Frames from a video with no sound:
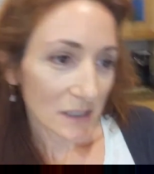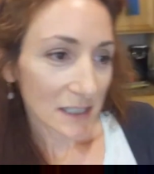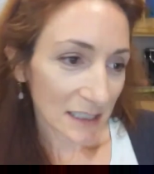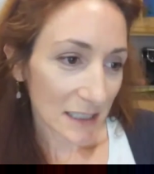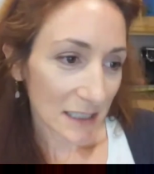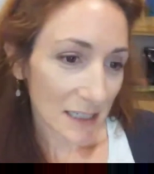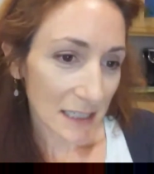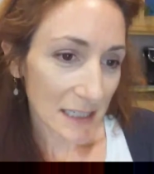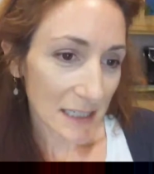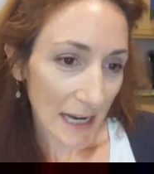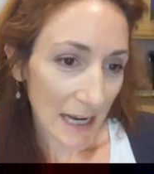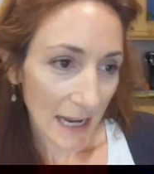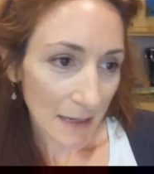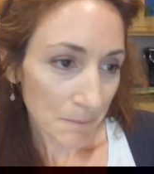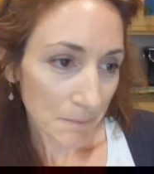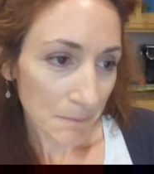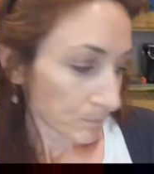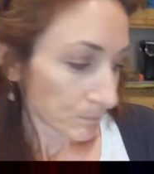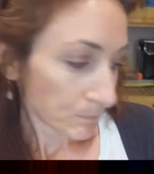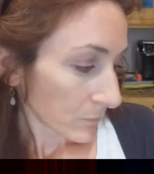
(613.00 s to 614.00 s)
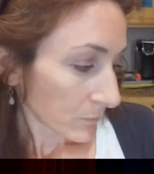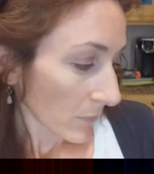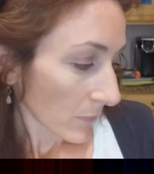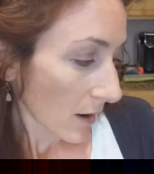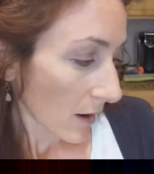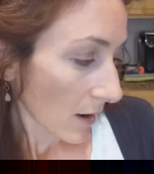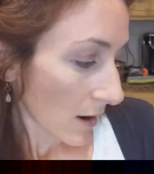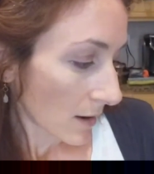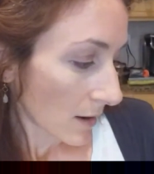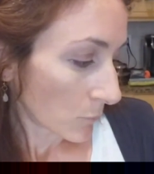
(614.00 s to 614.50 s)
today,
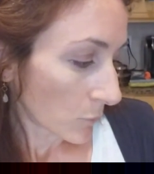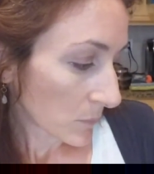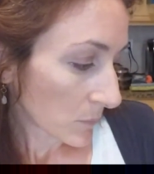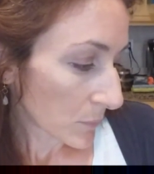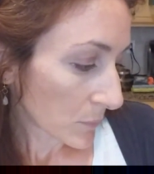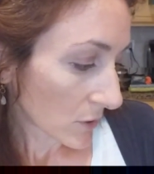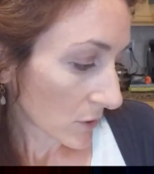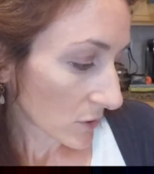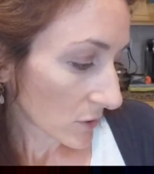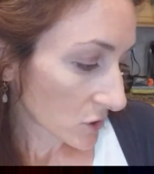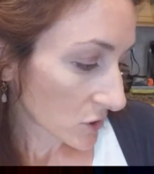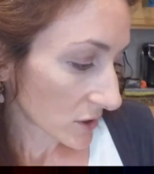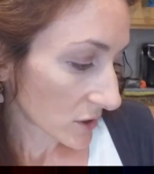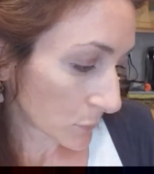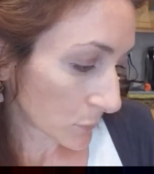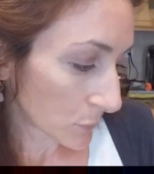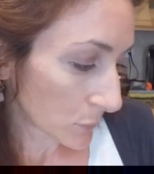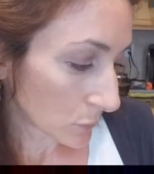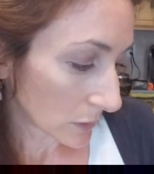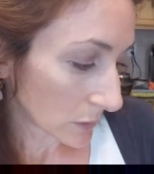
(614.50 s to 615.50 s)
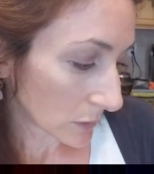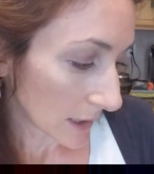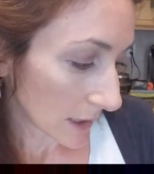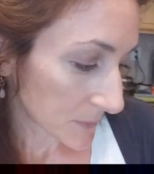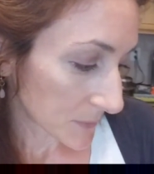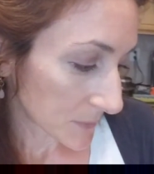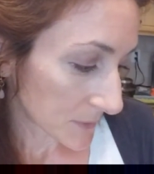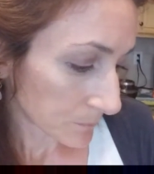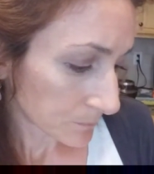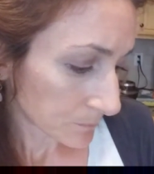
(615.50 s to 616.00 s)
we purchased
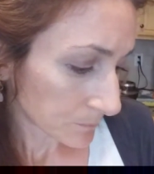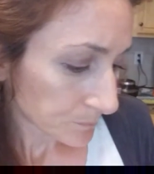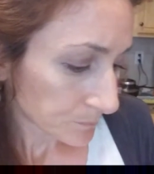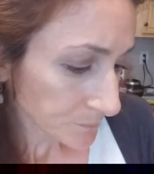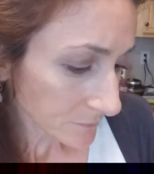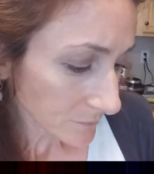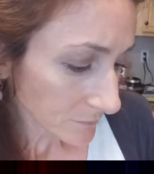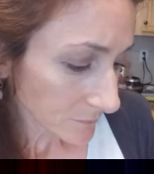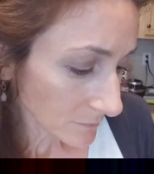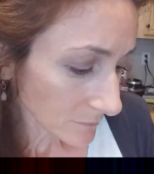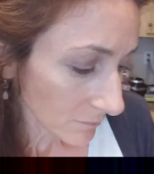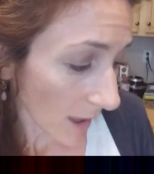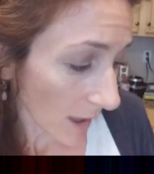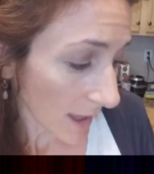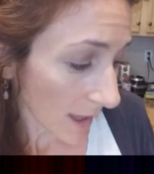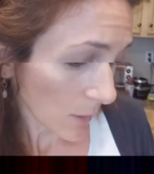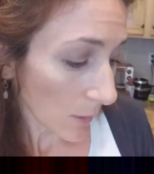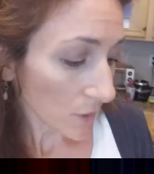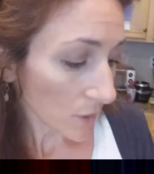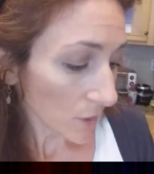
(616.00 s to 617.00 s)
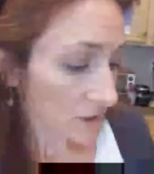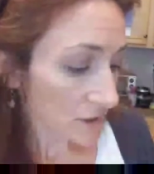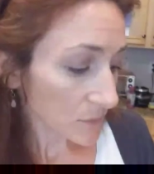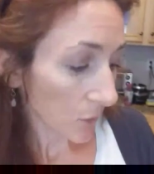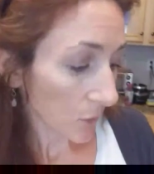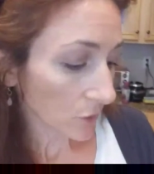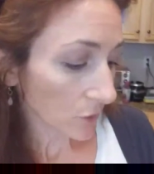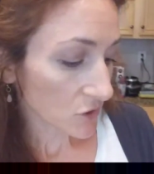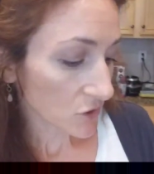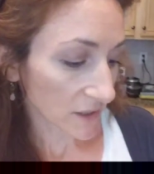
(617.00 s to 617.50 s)
pull-ups, and I was
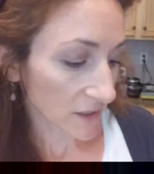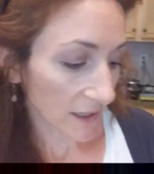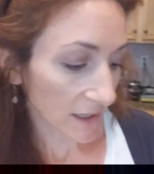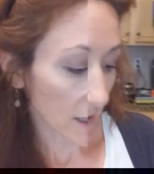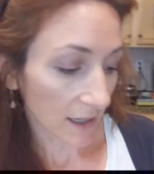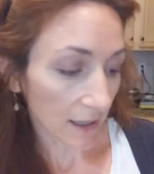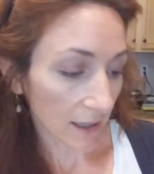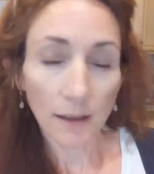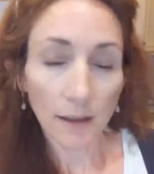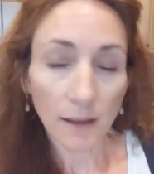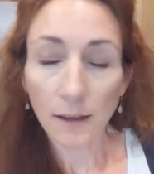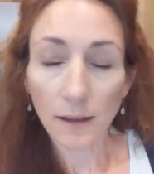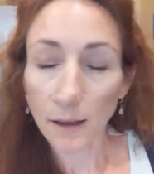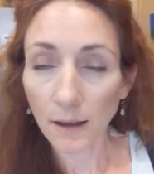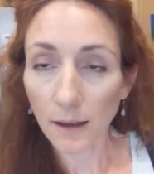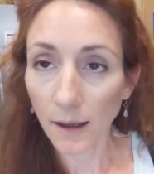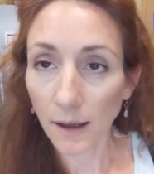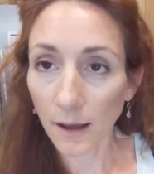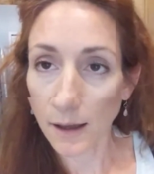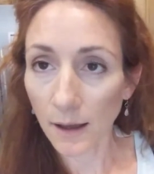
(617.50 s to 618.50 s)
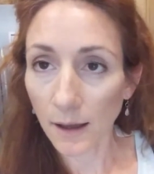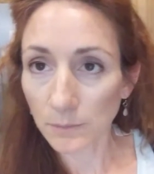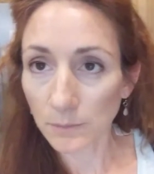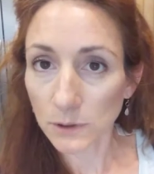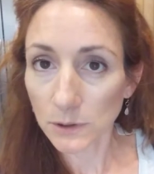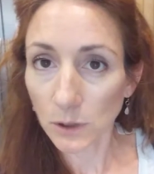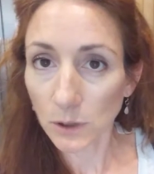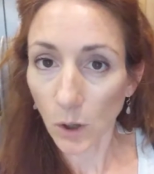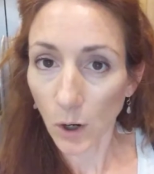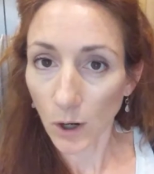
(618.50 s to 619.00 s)
purchasing
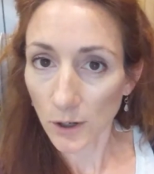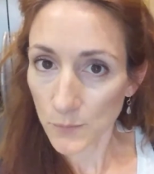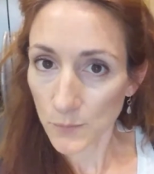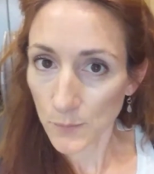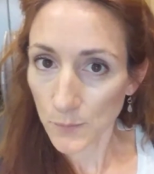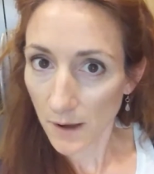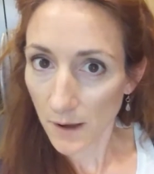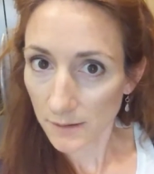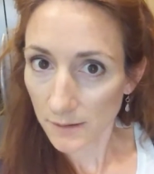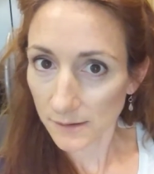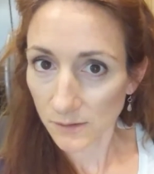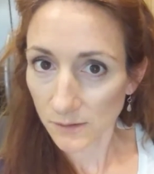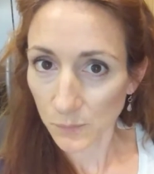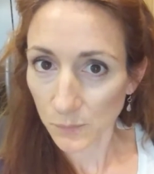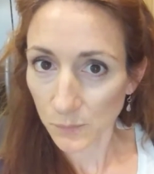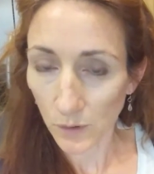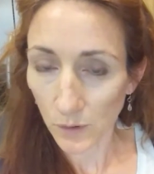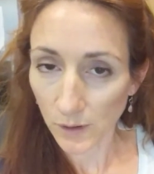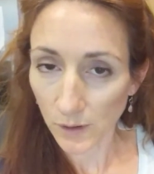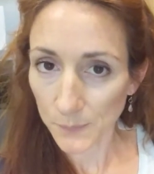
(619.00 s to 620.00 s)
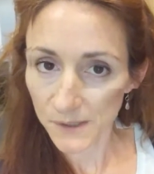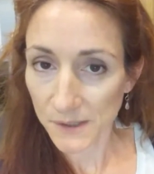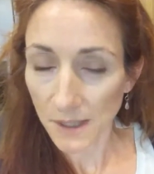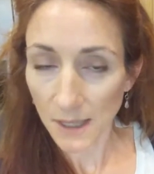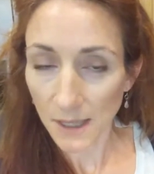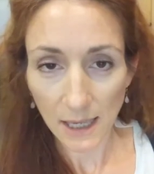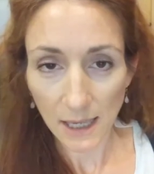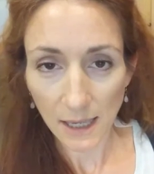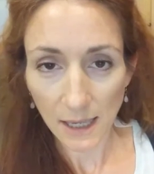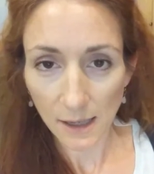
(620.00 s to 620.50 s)
large boxes of pull-ups,
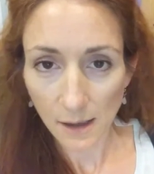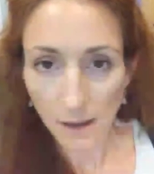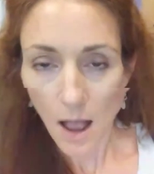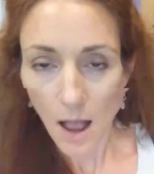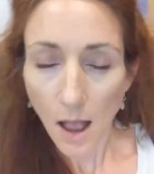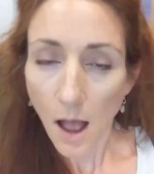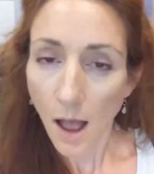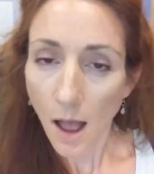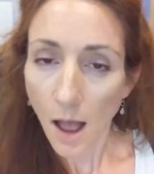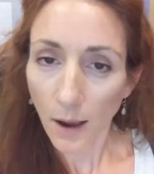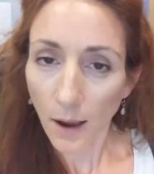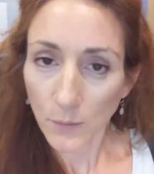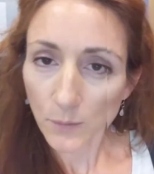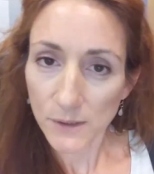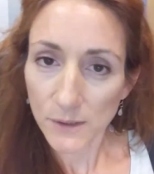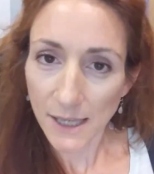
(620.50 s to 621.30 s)
thinking I was